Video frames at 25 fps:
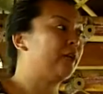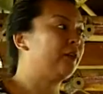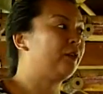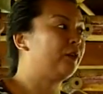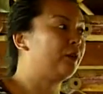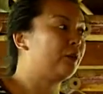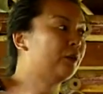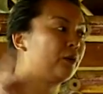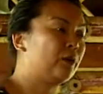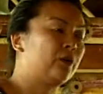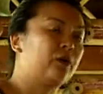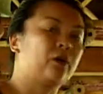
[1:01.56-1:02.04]

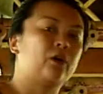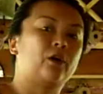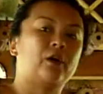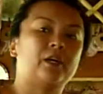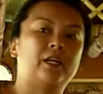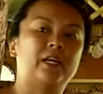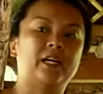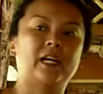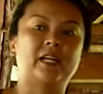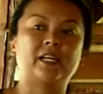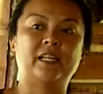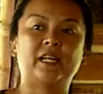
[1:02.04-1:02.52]
through
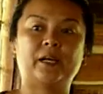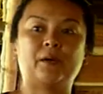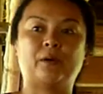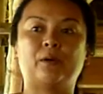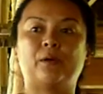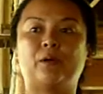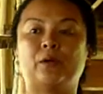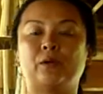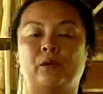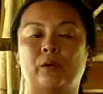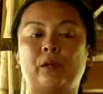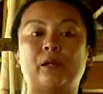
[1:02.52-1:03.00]
Coron and they
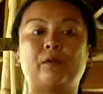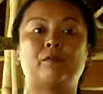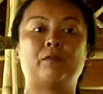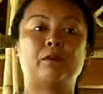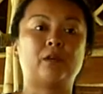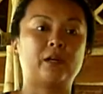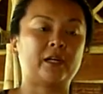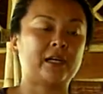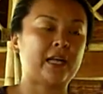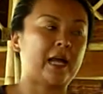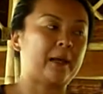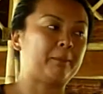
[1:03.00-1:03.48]
were looking for
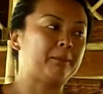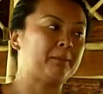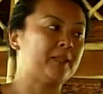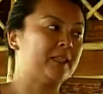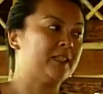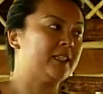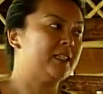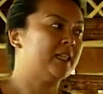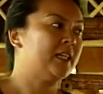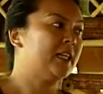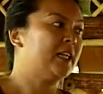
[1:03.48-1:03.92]
a captain.